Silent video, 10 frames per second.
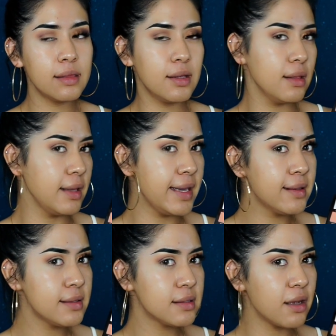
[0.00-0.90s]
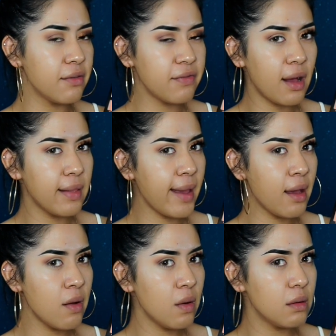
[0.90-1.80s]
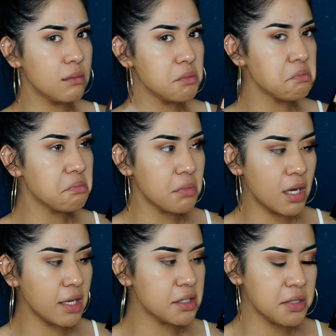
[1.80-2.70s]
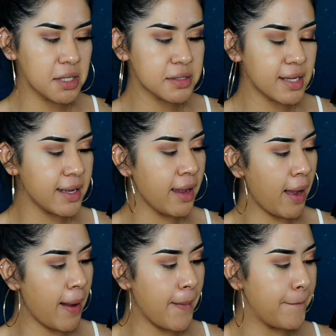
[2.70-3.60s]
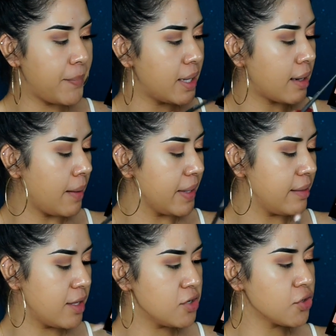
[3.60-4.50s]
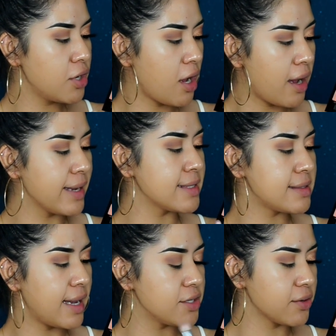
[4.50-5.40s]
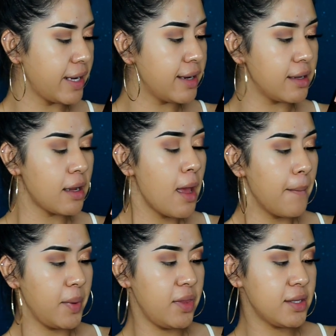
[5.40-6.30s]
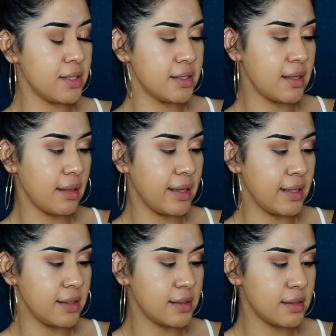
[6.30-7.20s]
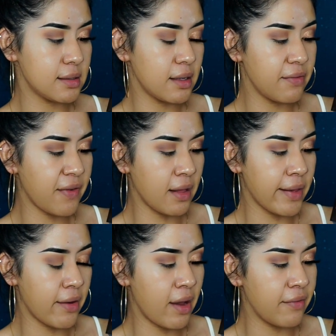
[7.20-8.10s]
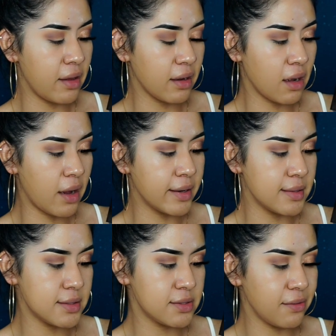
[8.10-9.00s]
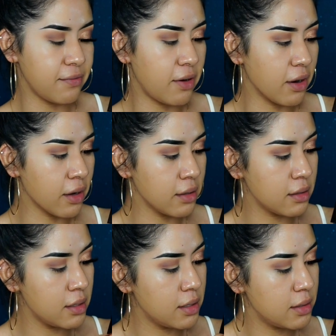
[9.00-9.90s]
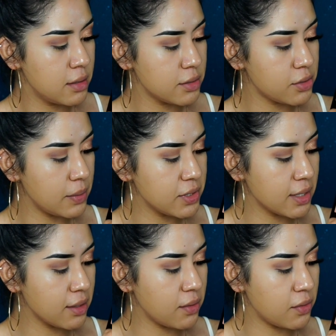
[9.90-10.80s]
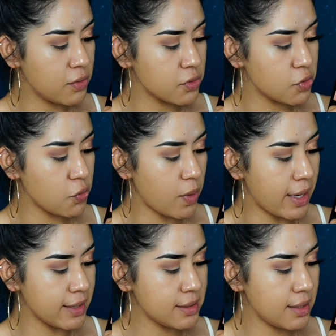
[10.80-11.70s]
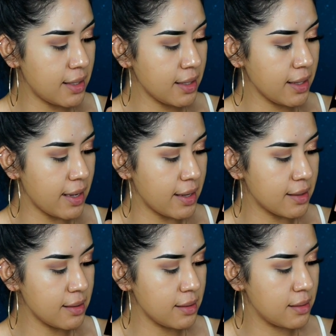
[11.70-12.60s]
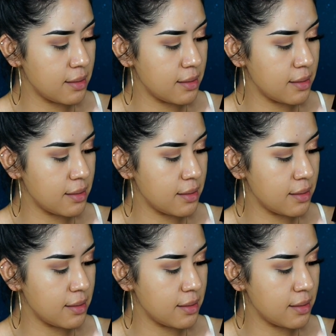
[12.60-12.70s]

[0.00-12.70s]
the least fallout, I guess you can say. But I mean, these are not exaggerated, but this is the least fallout I've gotten so far. So I'm just gonna go twice again.